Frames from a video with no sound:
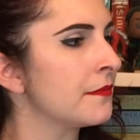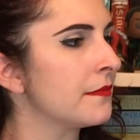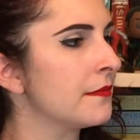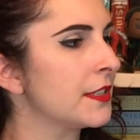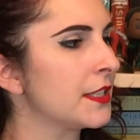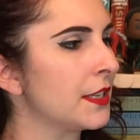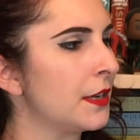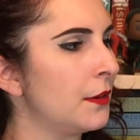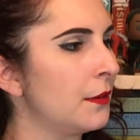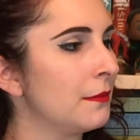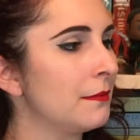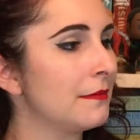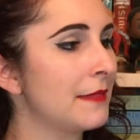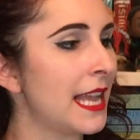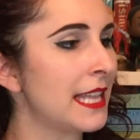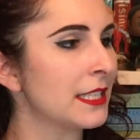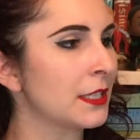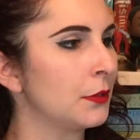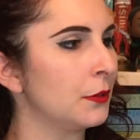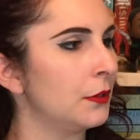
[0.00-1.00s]
So
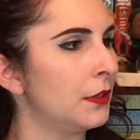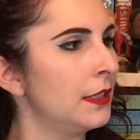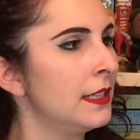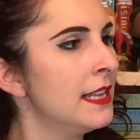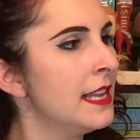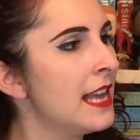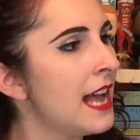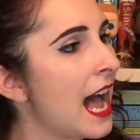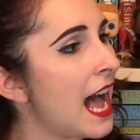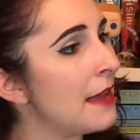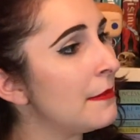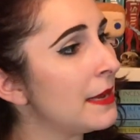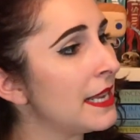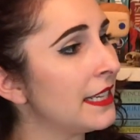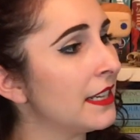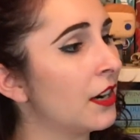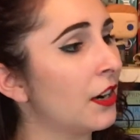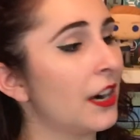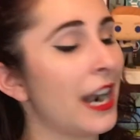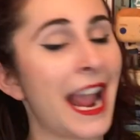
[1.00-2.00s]
that's cool. I
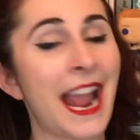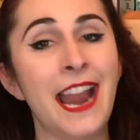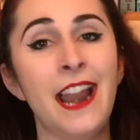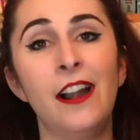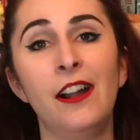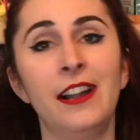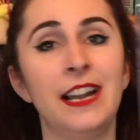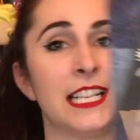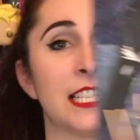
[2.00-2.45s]
mean, her hair